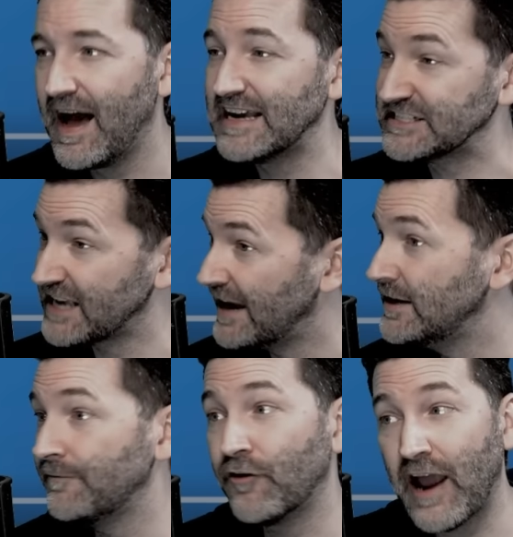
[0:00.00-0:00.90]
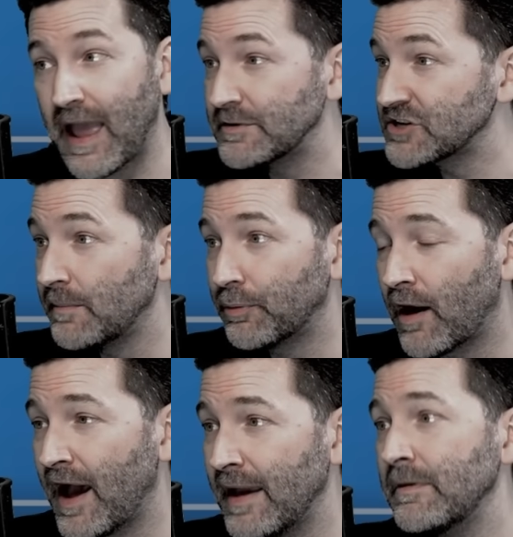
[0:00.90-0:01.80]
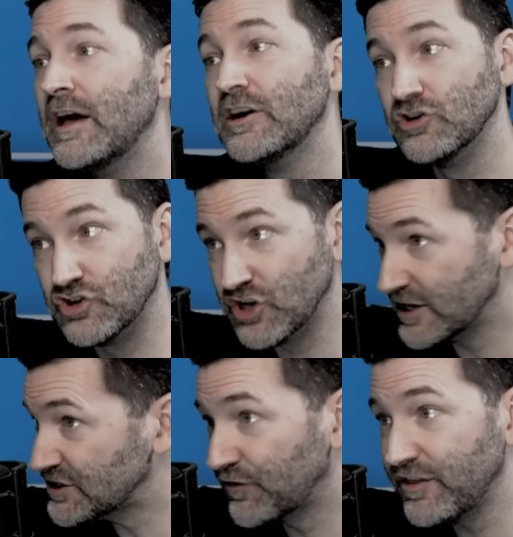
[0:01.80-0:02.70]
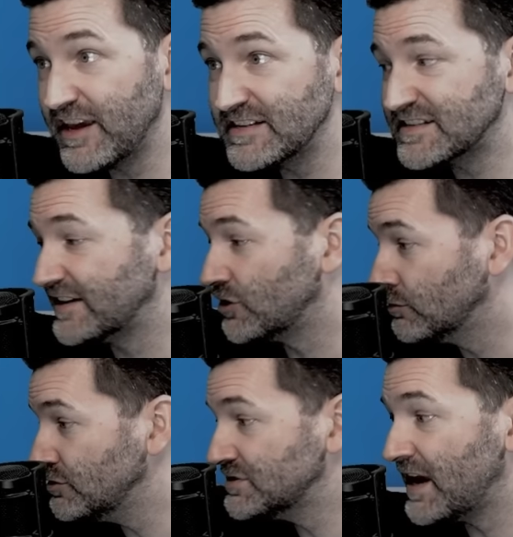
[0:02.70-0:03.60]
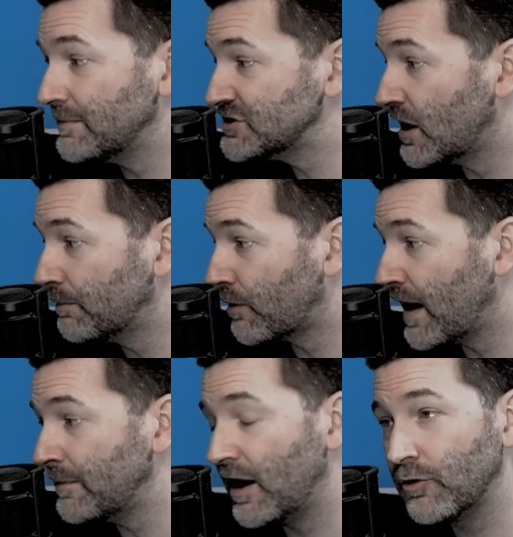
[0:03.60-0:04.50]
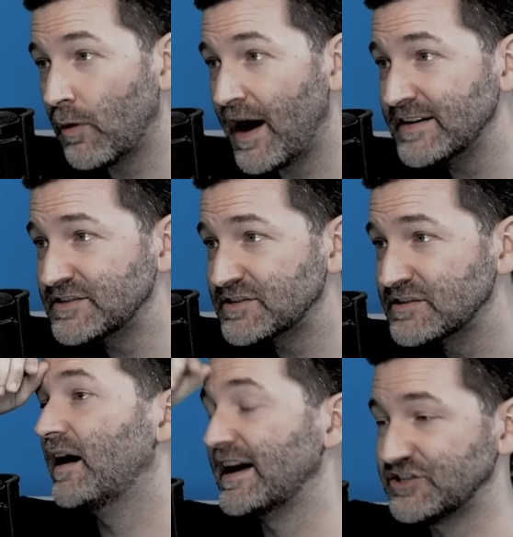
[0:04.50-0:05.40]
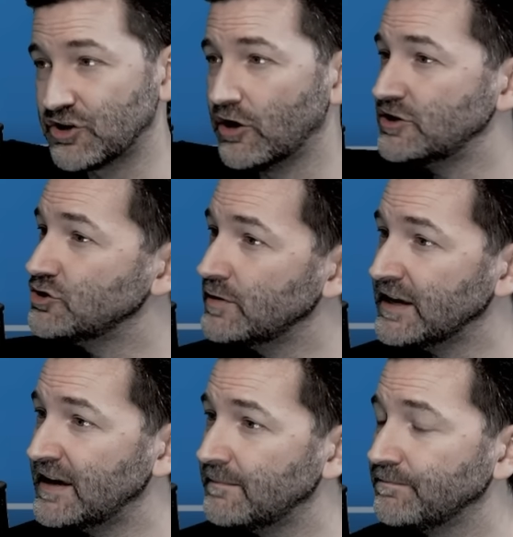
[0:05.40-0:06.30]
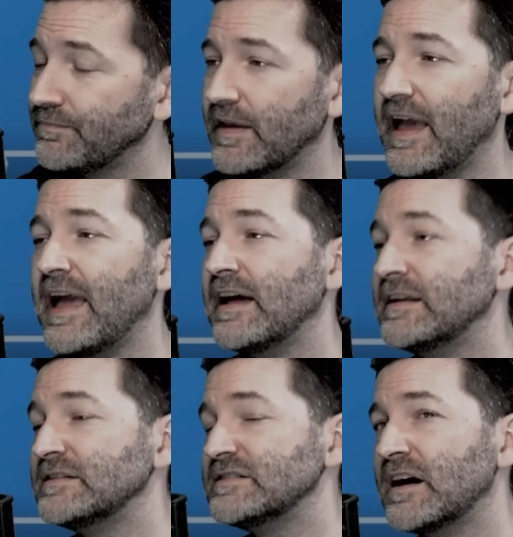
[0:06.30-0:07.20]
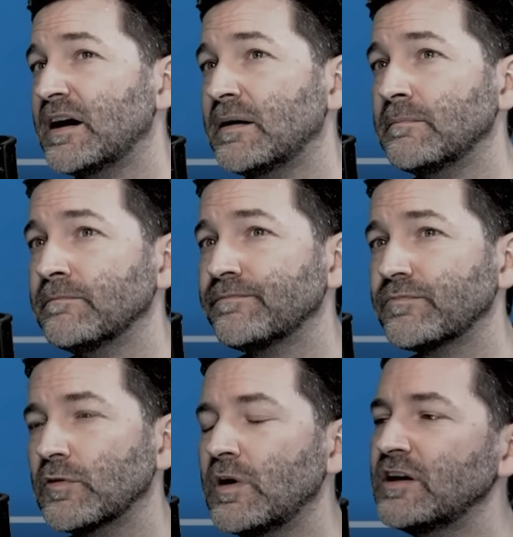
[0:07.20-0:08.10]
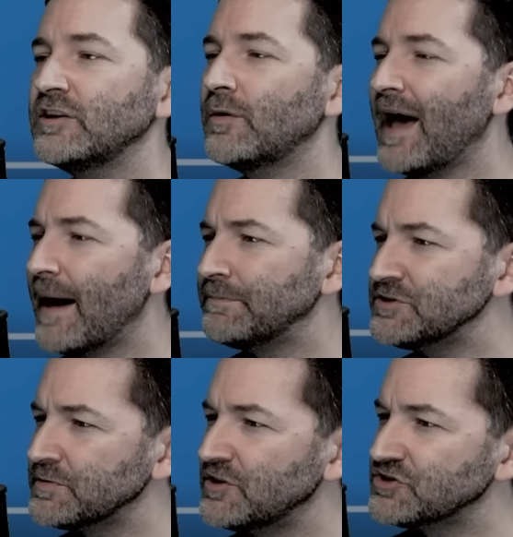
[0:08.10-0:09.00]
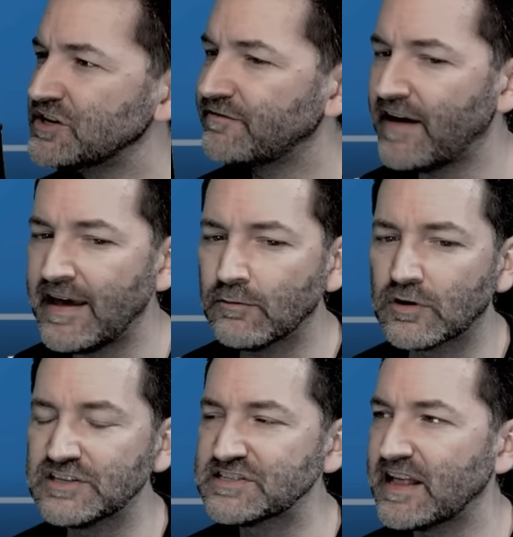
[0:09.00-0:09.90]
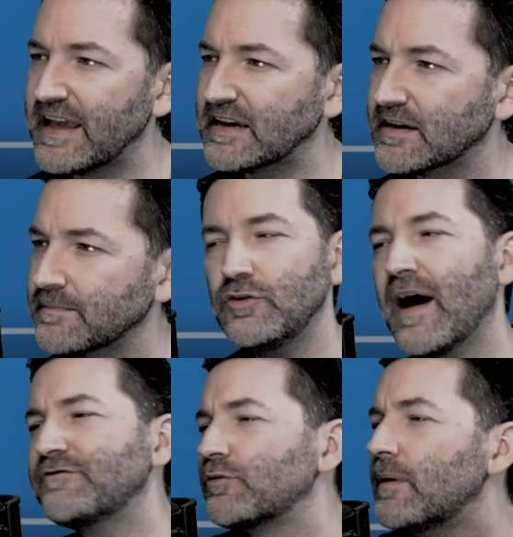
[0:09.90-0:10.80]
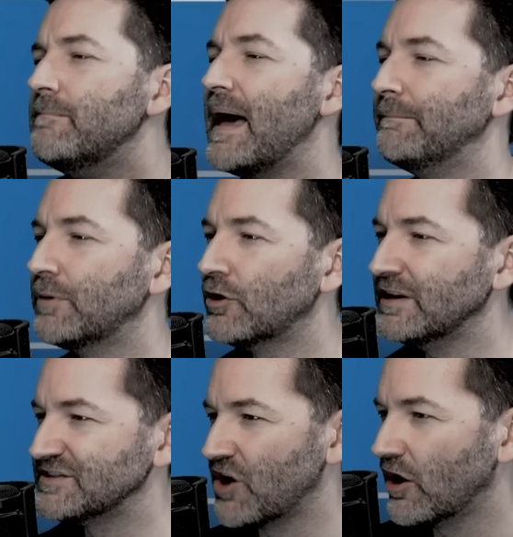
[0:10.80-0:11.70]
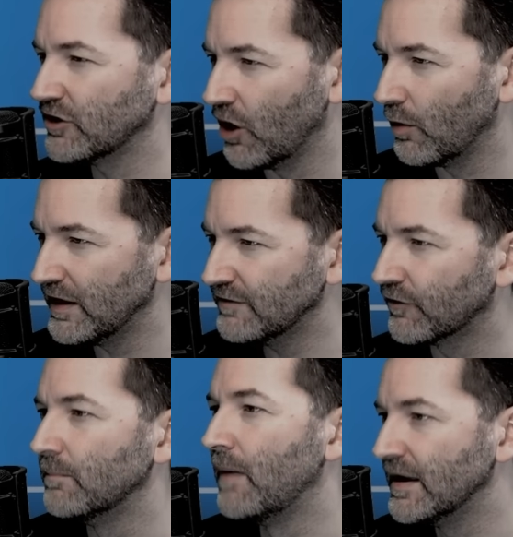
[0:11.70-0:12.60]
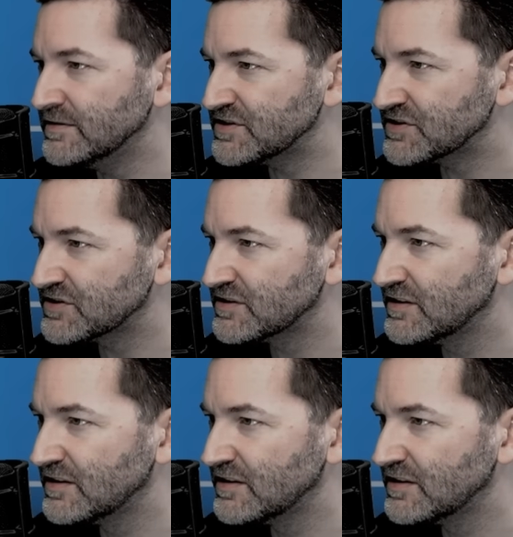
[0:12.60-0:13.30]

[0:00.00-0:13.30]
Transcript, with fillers: I signed up for Amazon Prime just for this. I don't use Amazon Prime otherwise. I started doing it and, um, well, you know what happens when there's an event where it's like you have to remember it's ongoing for months?